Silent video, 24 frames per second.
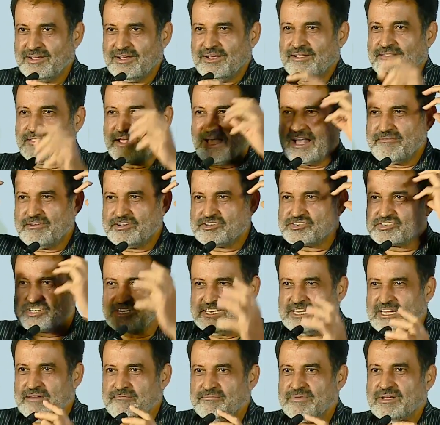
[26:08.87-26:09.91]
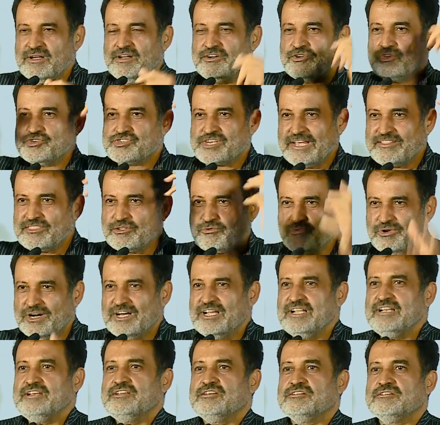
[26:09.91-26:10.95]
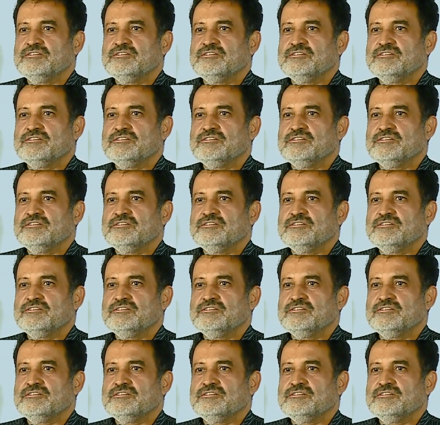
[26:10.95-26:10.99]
They have a dream to change the world.